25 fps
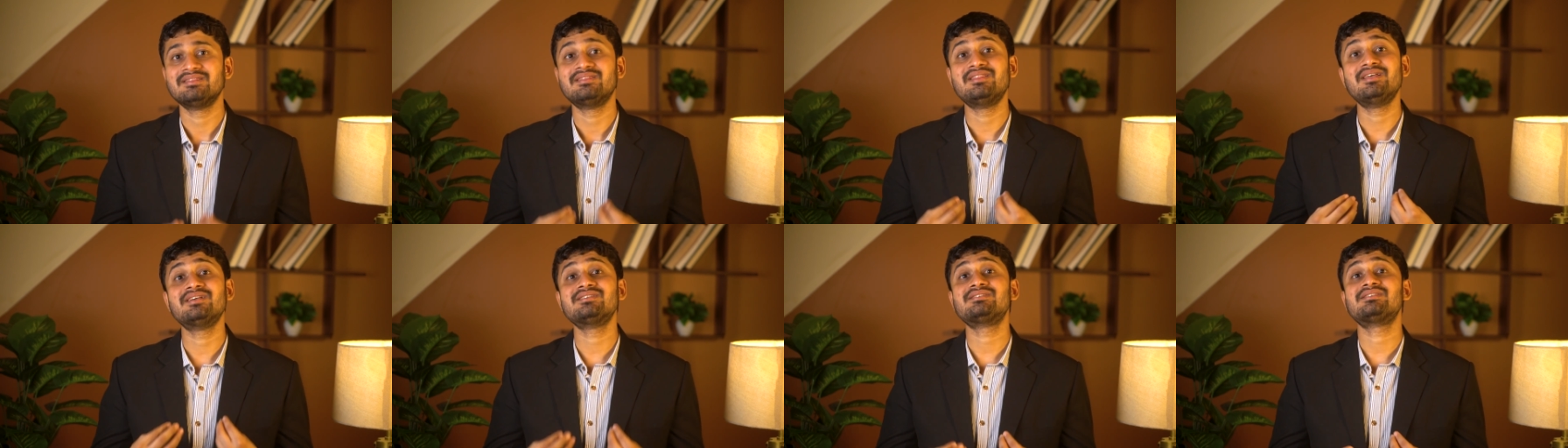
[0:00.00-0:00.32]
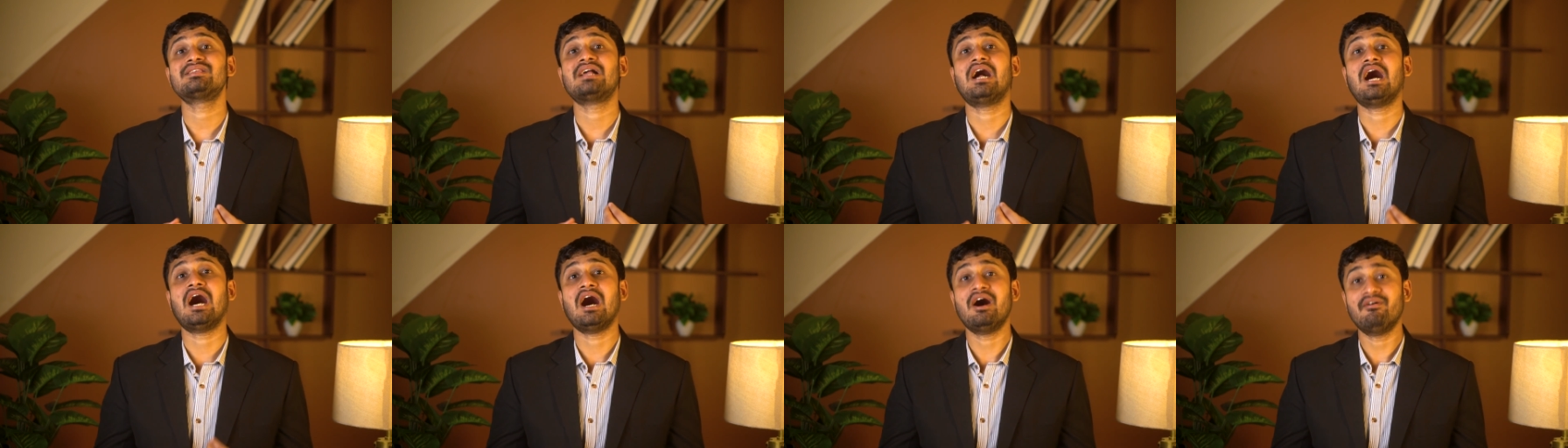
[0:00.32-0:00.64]

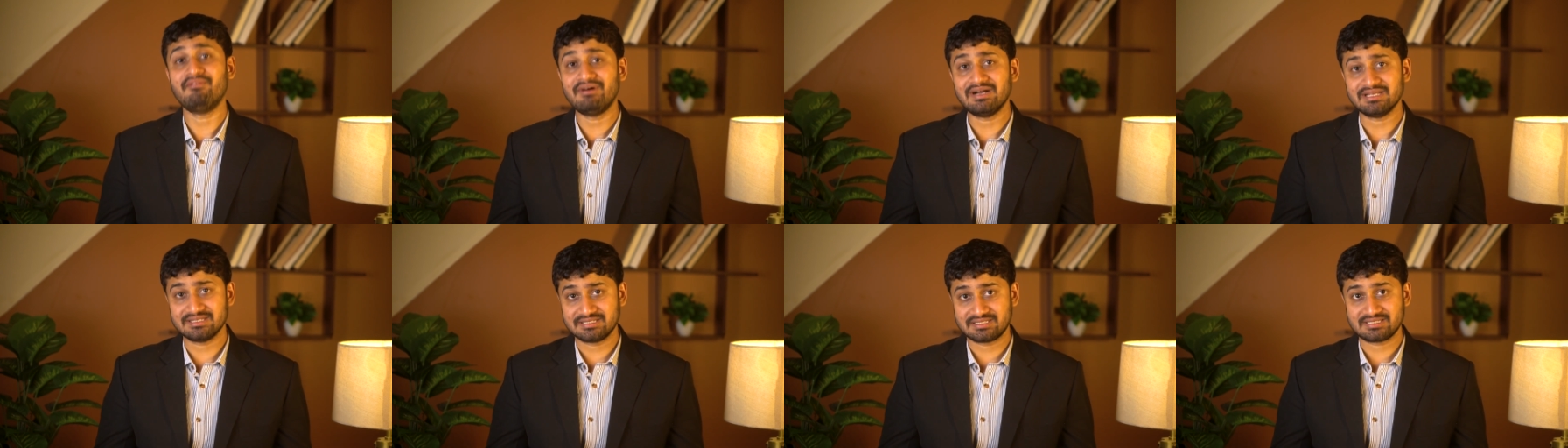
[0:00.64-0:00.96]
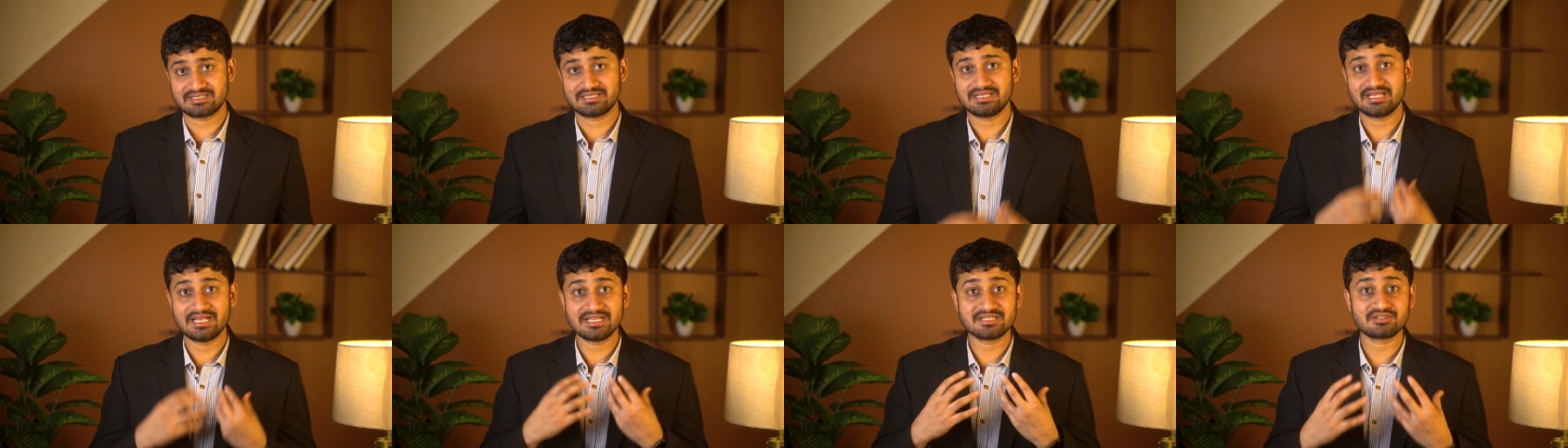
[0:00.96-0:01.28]
Thus,
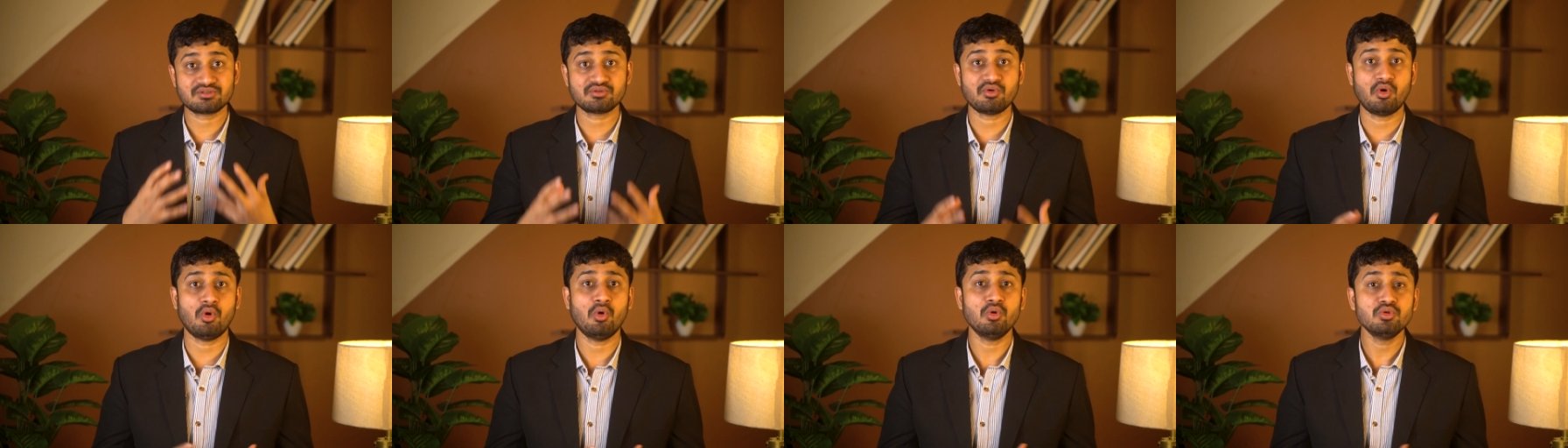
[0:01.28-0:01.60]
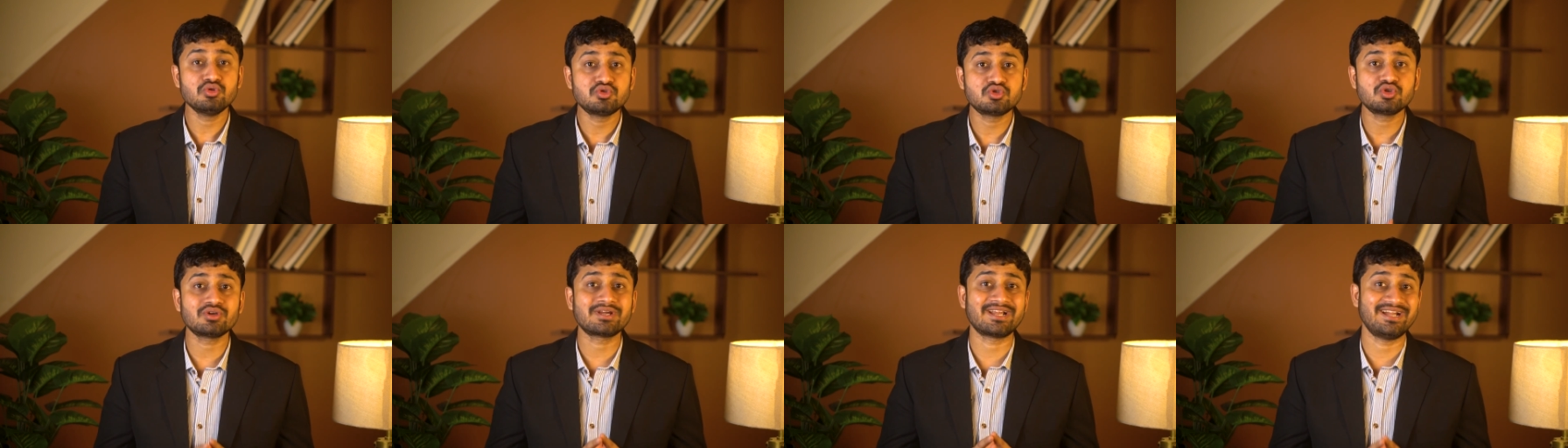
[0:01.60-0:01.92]
Avanse has
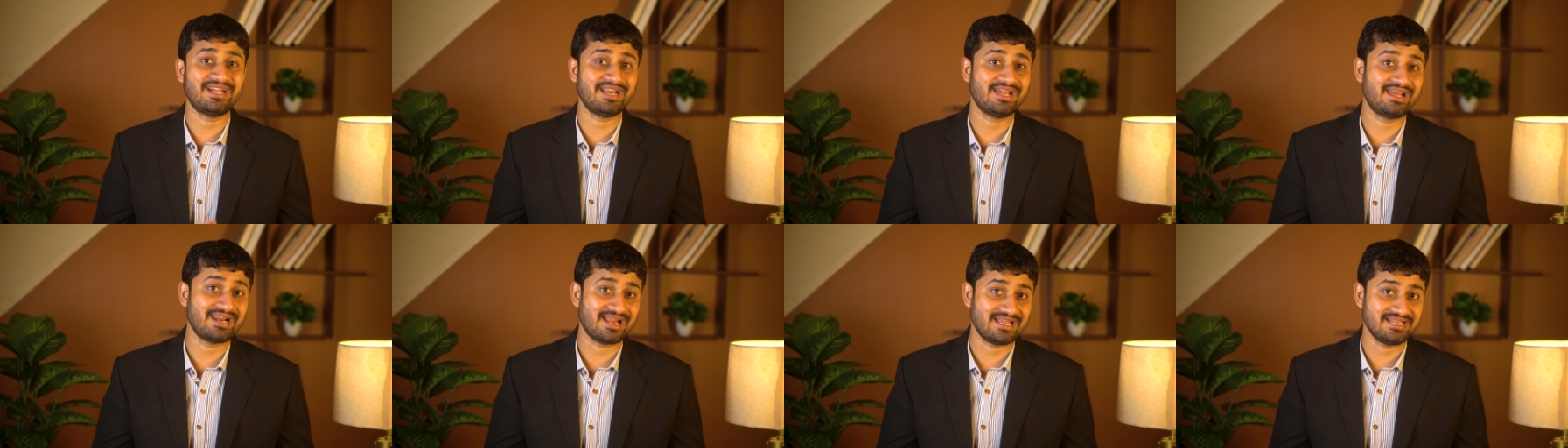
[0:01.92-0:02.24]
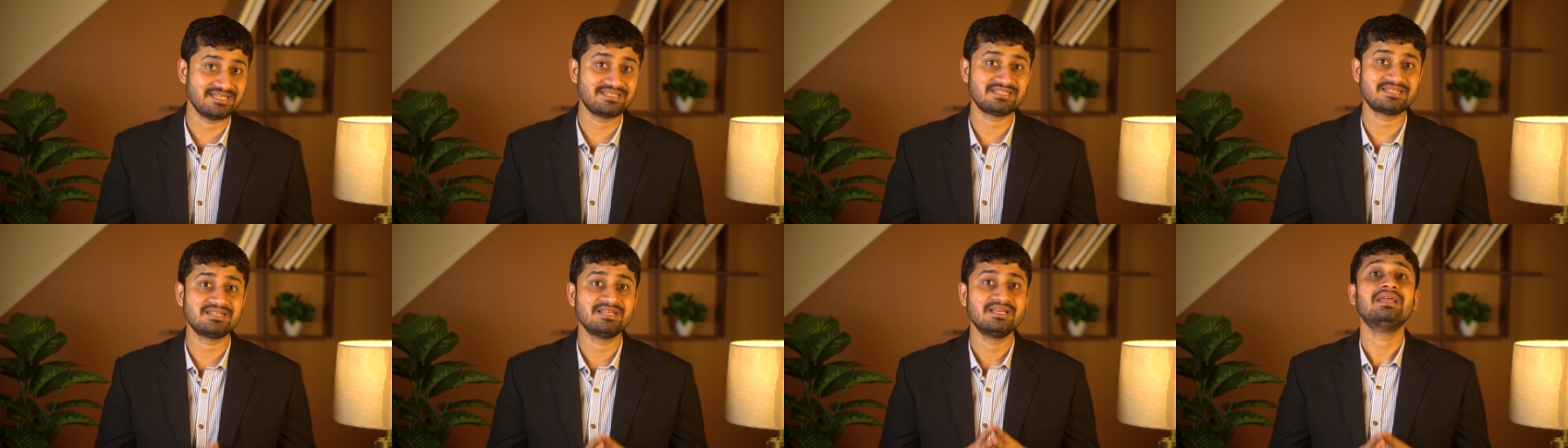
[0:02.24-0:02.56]
also
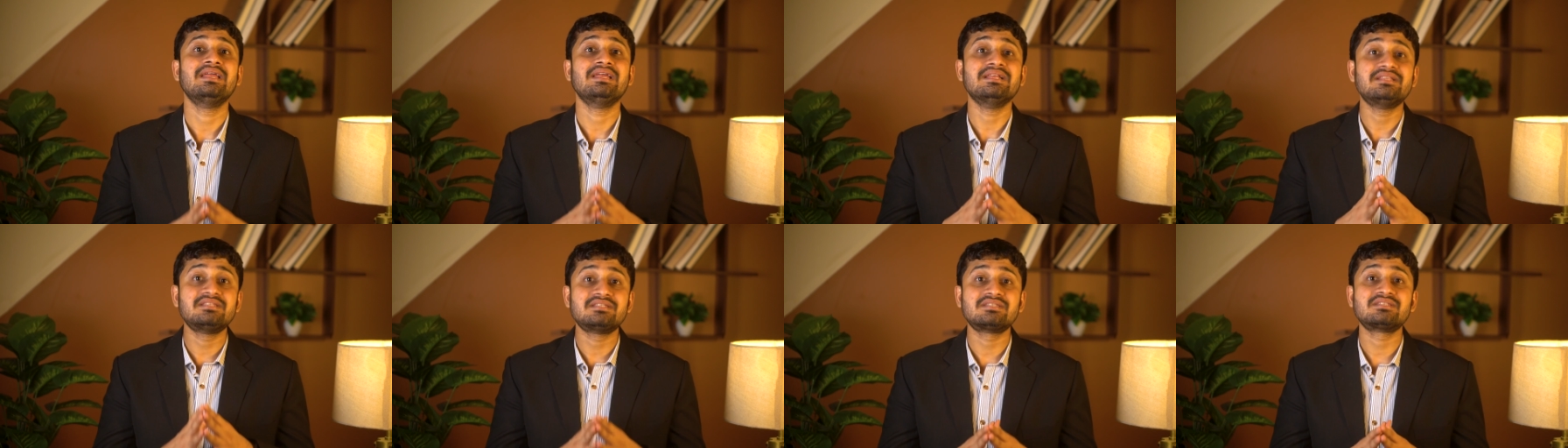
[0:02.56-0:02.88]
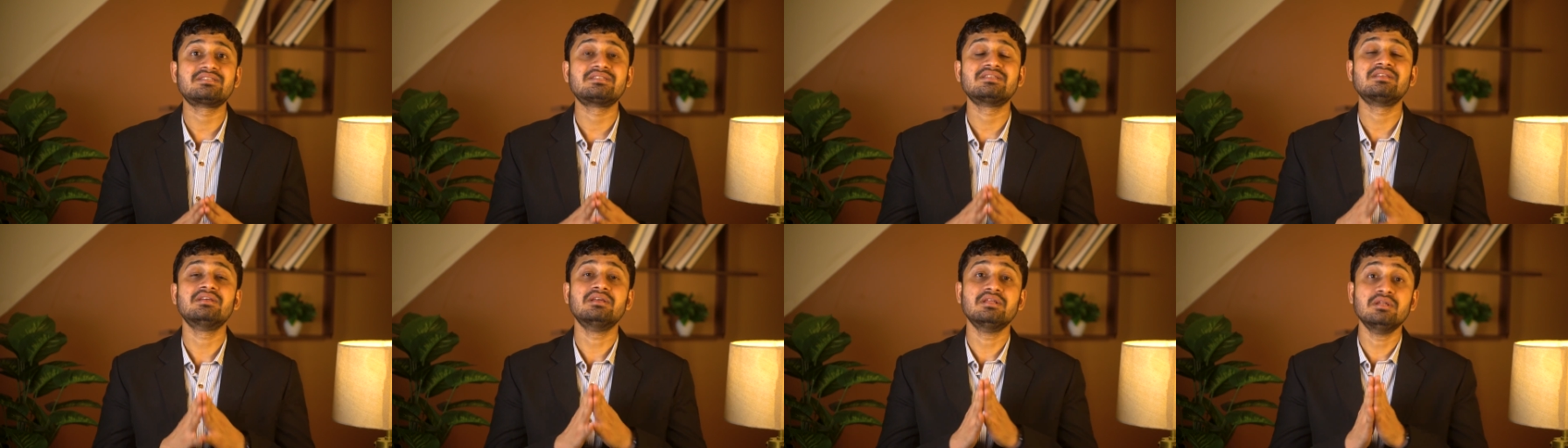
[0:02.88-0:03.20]
categorized
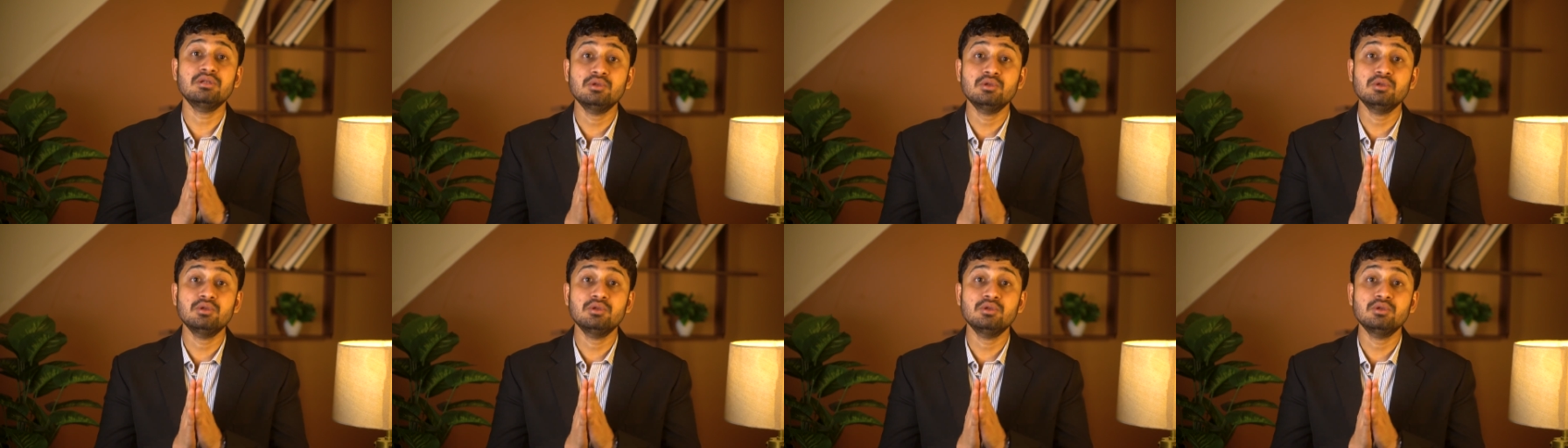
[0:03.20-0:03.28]
its